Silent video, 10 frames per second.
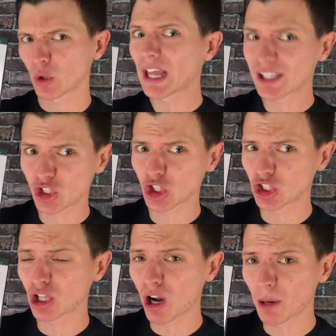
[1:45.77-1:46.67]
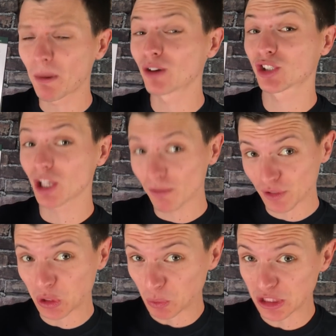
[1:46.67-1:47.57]
So let's just talk about some
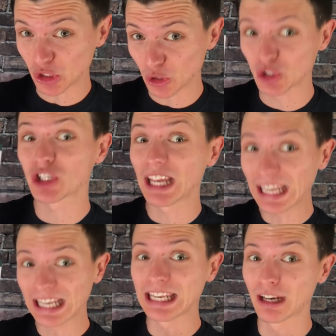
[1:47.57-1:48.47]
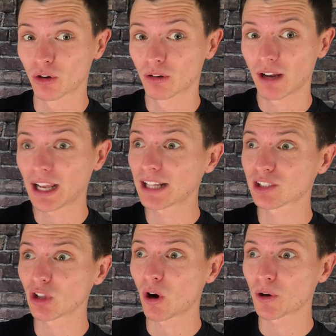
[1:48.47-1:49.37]
of the creatures in here. And
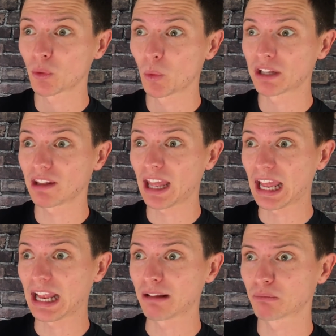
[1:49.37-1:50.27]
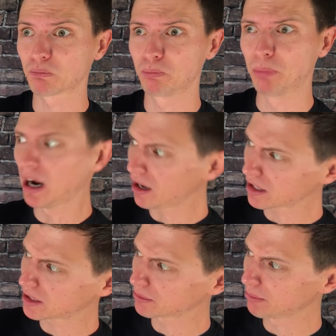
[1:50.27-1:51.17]
let's start with a
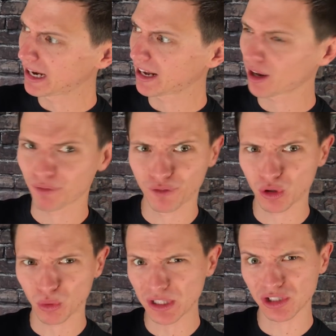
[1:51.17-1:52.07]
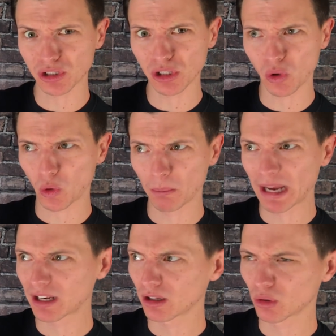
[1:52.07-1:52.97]
bug made out of crystal or
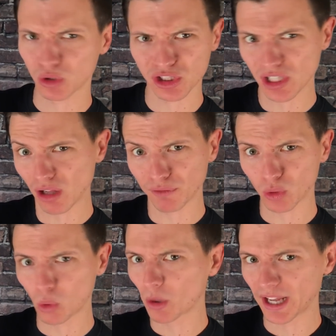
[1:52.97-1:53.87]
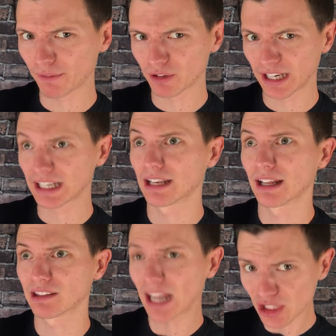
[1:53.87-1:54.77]
metal or silver or whatever that
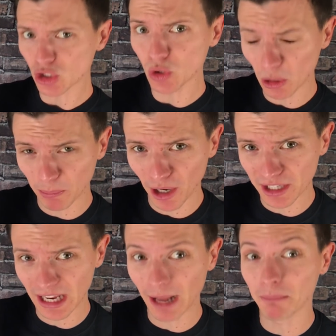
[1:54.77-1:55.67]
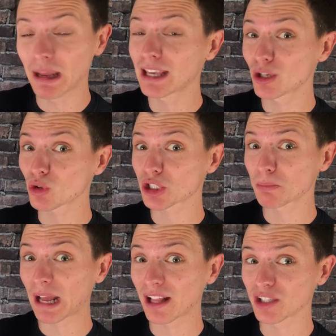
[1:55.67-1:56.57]
can attach to your body and make your
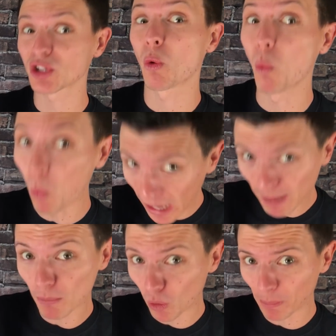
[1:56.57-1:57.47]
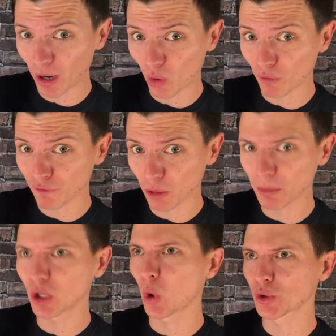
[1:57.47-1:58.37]
spells way more powerful,
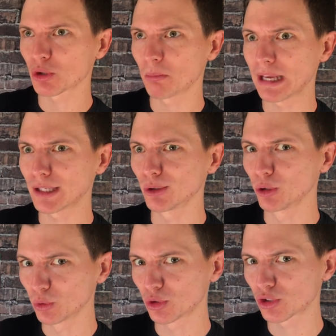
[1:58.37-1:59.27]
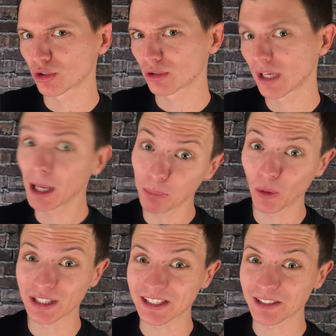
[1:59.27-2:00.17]
but also make you lose hit
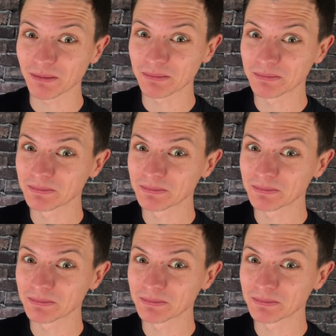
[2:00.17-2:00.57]
points.